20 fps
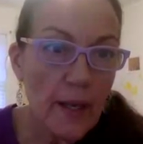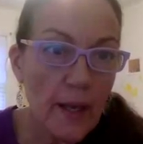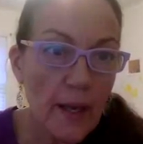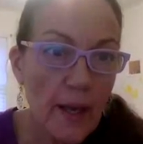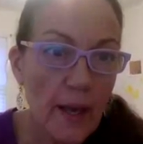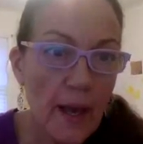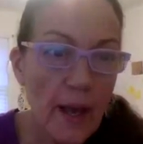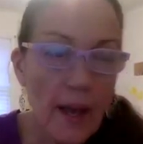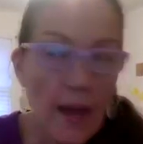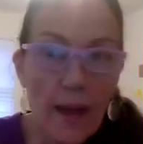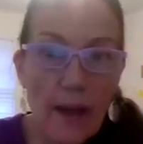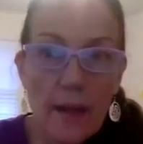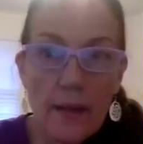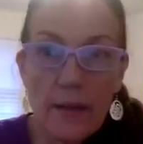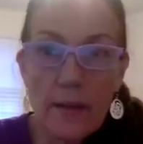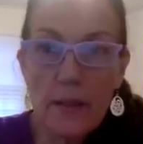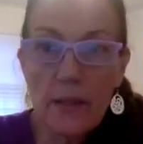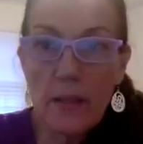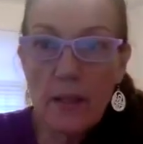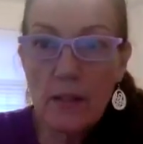
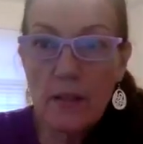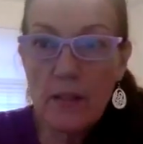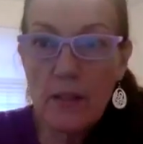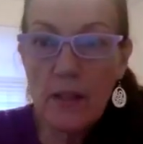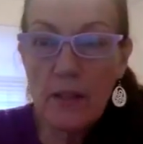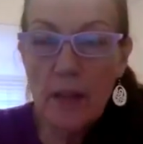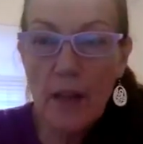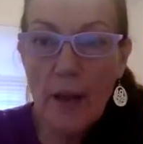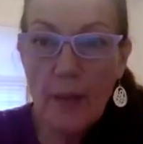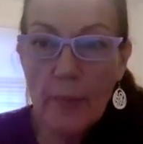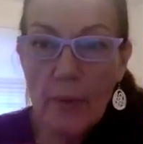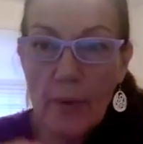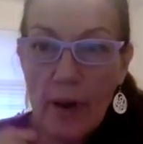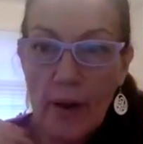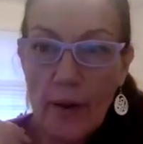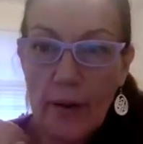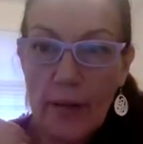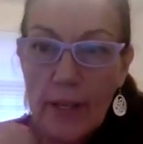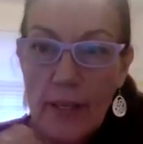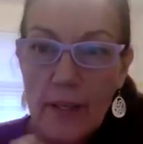And is the
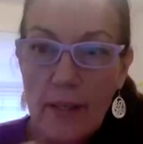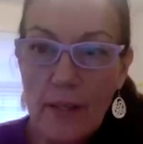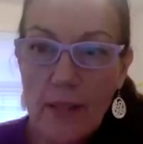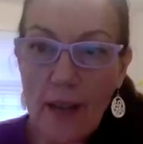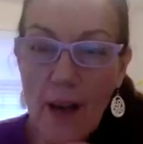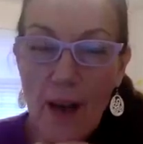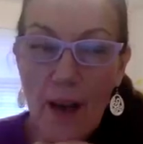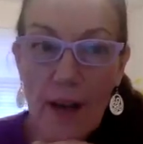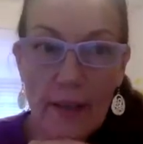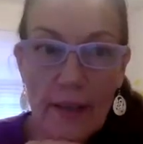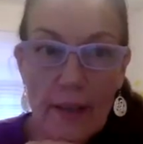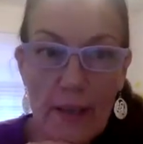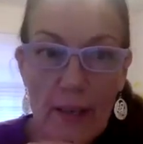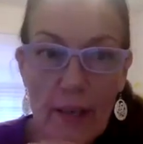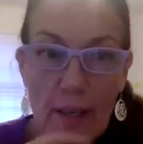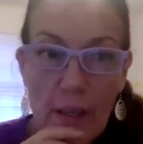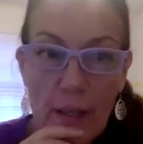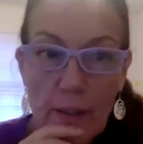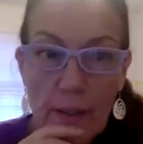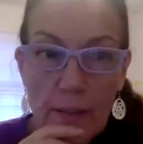librarian Donna
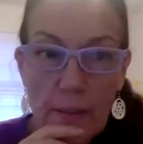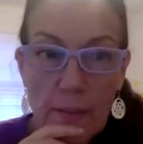here?